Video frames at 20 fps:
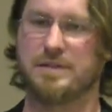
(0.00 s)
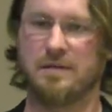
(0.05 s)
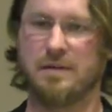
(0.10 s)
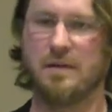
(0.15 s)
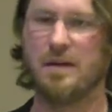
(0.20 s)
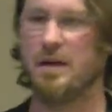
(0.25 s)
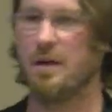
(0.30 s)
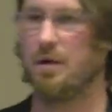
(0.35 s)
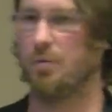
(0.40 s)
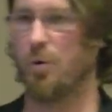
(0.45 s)
And
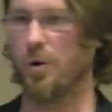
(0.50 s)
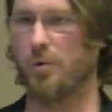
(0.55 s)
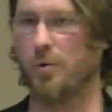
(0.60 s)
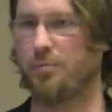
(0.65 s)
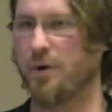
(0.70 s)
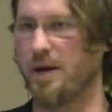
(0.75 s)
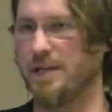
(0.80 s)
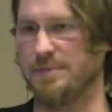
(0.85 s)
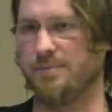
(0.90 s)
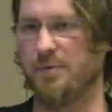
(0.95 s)

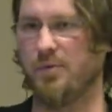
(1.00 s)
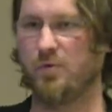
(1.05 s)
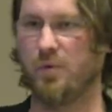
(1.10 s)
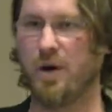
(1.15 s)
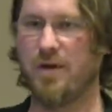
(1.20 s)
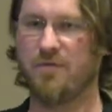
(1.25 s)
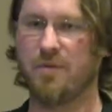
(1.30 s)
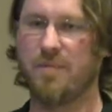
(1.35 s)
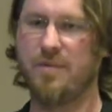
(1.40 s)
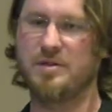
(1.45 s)
WordPress moved
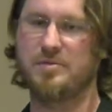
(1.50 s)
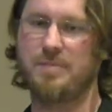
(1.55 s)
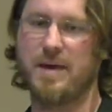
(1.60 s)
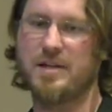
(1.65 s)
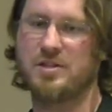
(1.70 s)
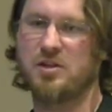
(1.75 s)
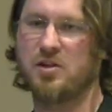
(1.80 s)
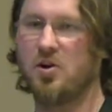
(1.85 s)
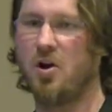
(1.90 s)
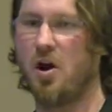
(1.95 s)
away from
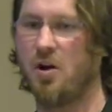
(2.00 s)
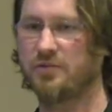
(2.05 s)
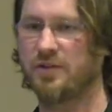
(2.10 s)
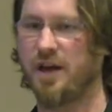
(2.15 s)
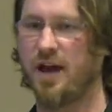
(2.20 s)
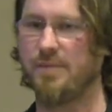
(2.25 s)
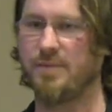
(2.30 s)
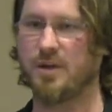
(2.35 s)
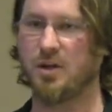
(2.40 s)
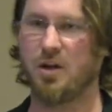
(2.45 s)
ImageMagick a long
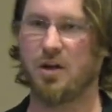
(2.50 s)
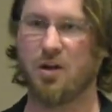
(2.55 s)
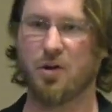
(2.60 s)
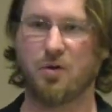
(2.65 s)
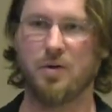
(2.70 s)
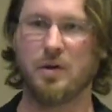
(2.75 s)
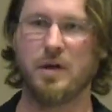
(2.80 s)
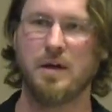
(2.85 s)
time ago.